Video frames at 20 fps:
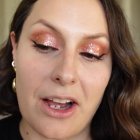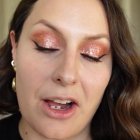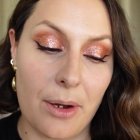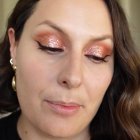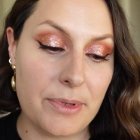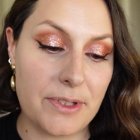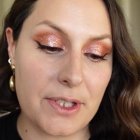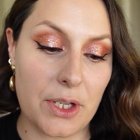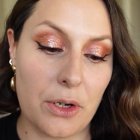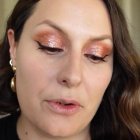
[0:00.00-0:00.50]

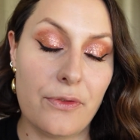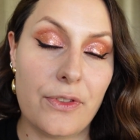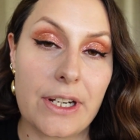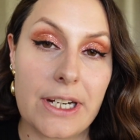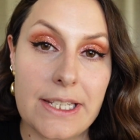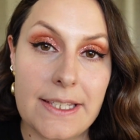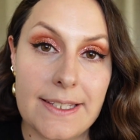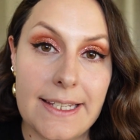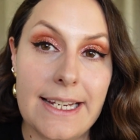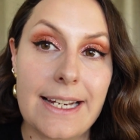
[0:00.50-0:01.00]
up. So for
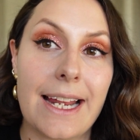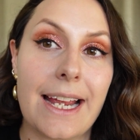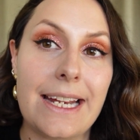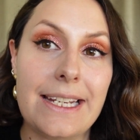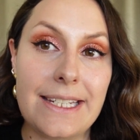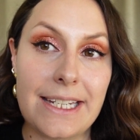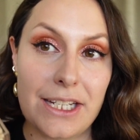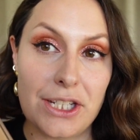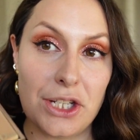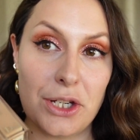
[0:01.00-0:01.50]
concealer, I
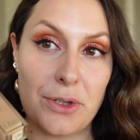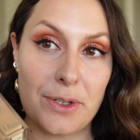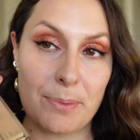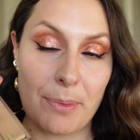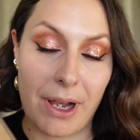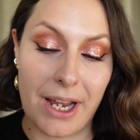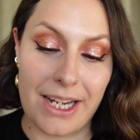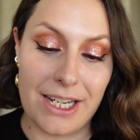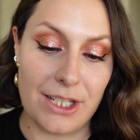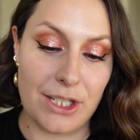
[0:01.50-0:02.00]
did use
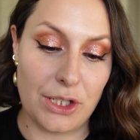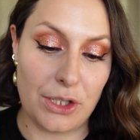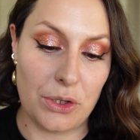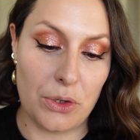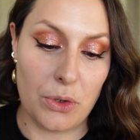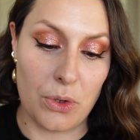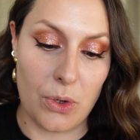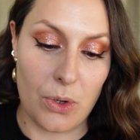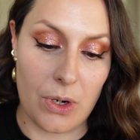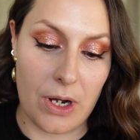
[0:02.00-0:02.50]
my
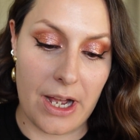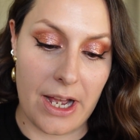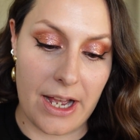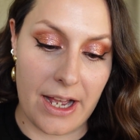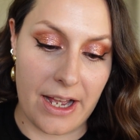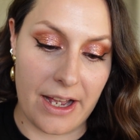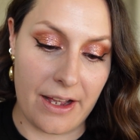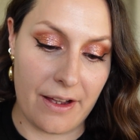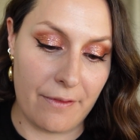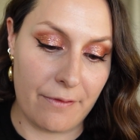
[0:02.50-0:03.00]

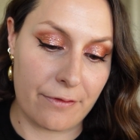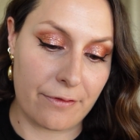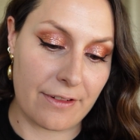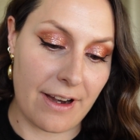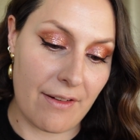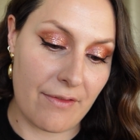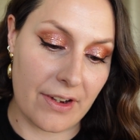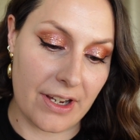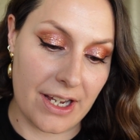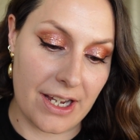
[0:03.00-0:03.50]
Dior
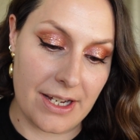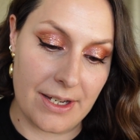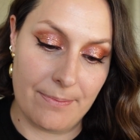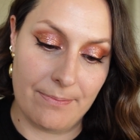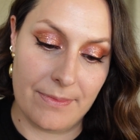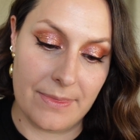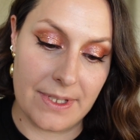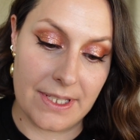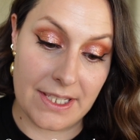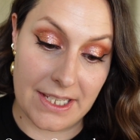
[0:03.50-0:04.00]
Forever
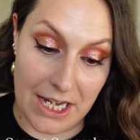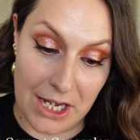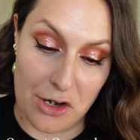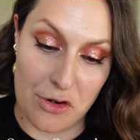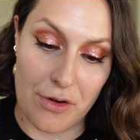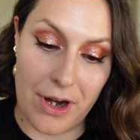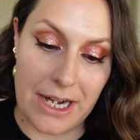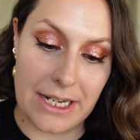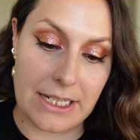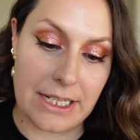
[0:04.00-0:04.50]
Skin
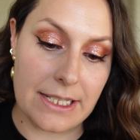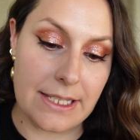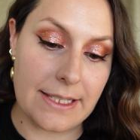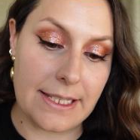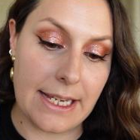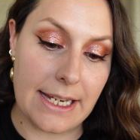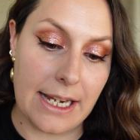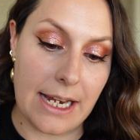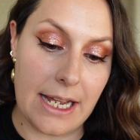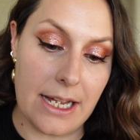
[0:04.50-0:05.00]
Correct
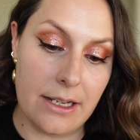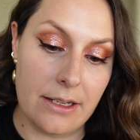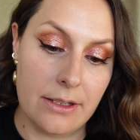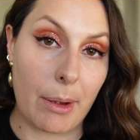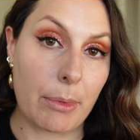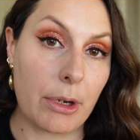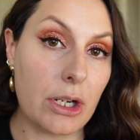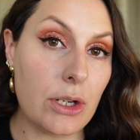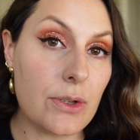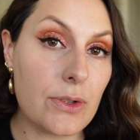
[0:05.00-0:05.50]
Concealer.
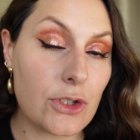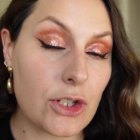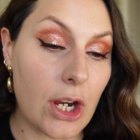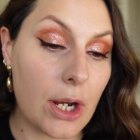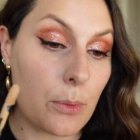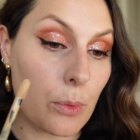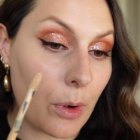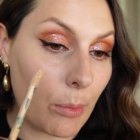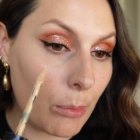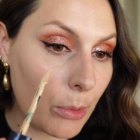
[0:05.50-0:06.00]
I'm gonna use
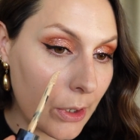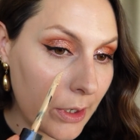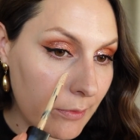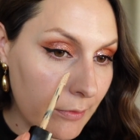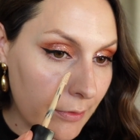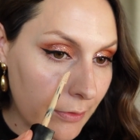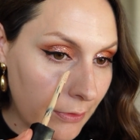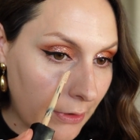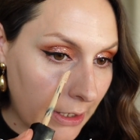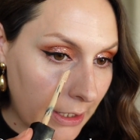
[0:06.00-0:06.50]
shade
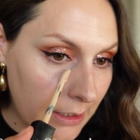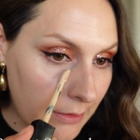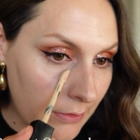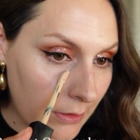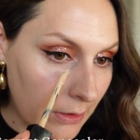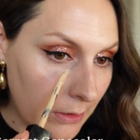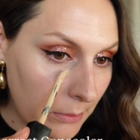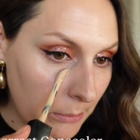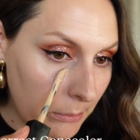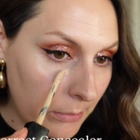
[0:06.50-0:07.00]

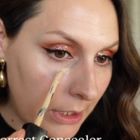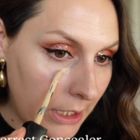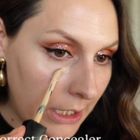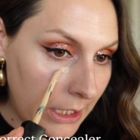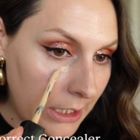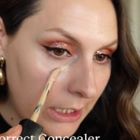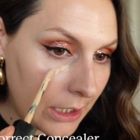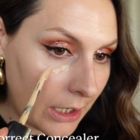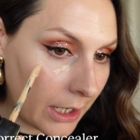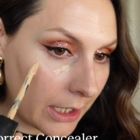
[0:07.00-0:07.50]
1.5 on
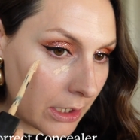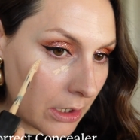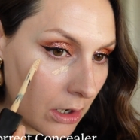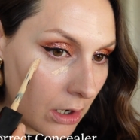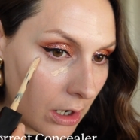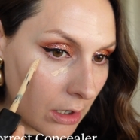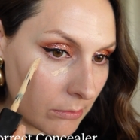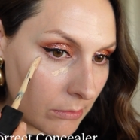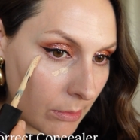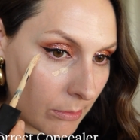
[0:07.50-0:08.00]
me. I
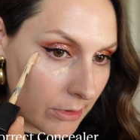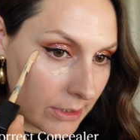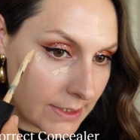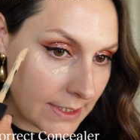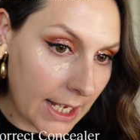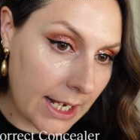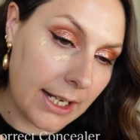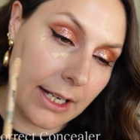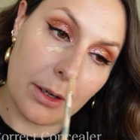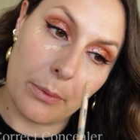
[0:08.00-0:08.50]
can't remember
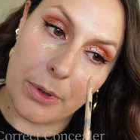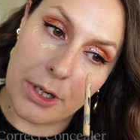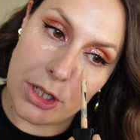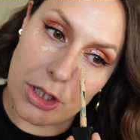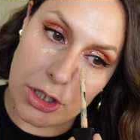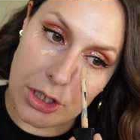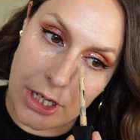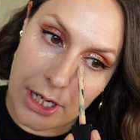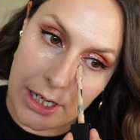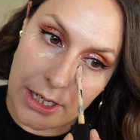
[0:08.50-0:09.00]
exactly which
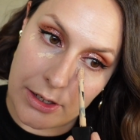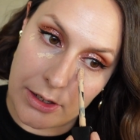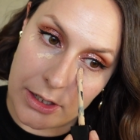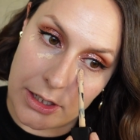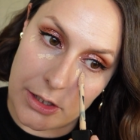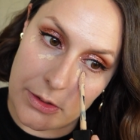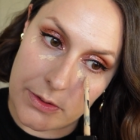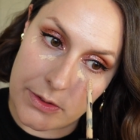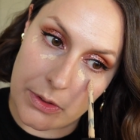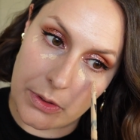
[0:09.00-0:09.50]
shade I
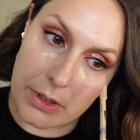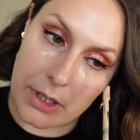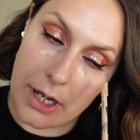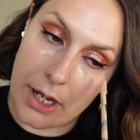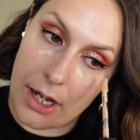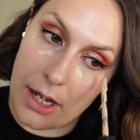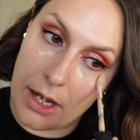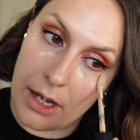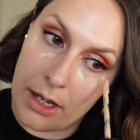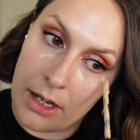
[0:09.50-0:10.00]
used on
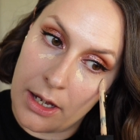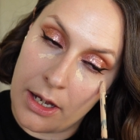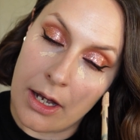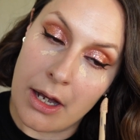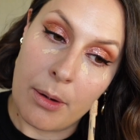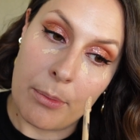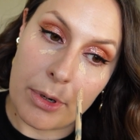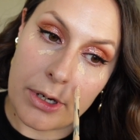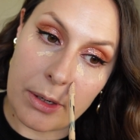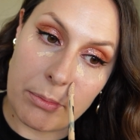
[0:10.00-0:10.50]
her,
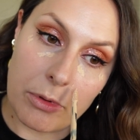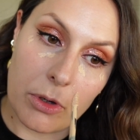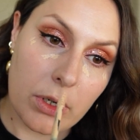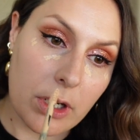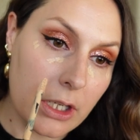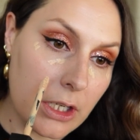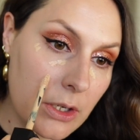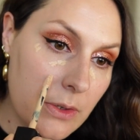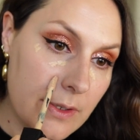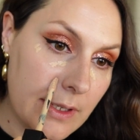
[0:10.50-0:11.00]
but I'm not
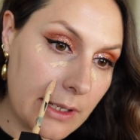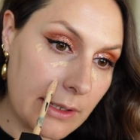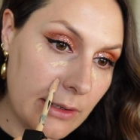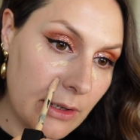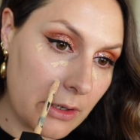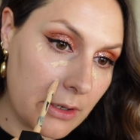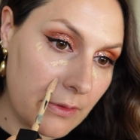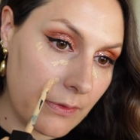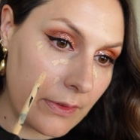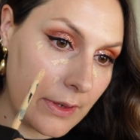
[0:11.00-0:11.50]
gonna use a
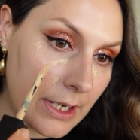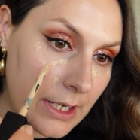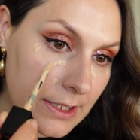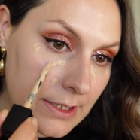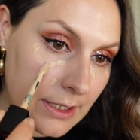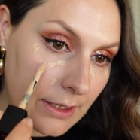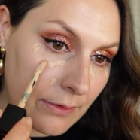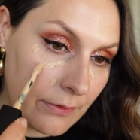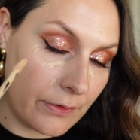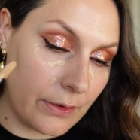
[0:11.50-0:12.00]
lot of
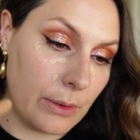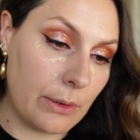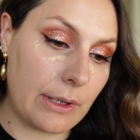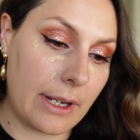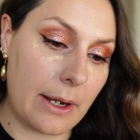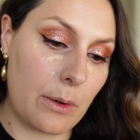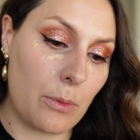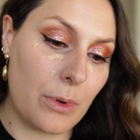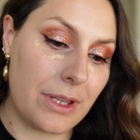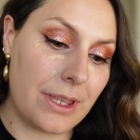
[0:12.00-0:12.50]
this. I feel
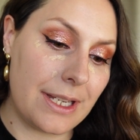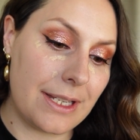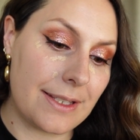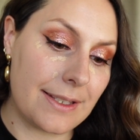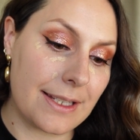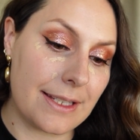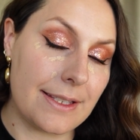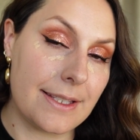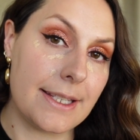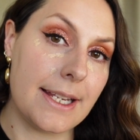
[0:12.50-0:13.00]
like with
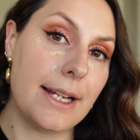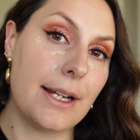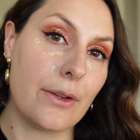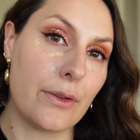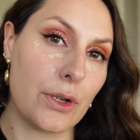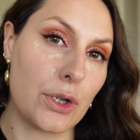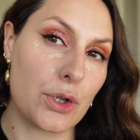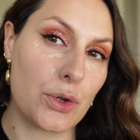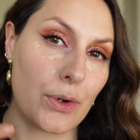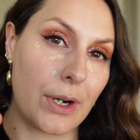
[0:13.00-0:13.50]
this
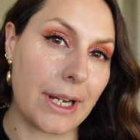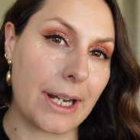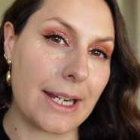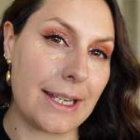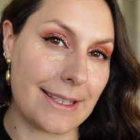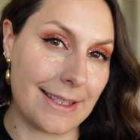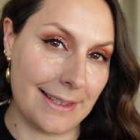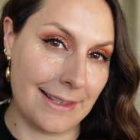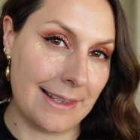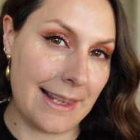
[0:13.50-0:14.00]
concealer, the trick
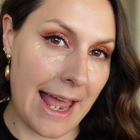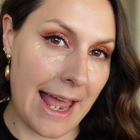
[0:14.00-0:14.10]
is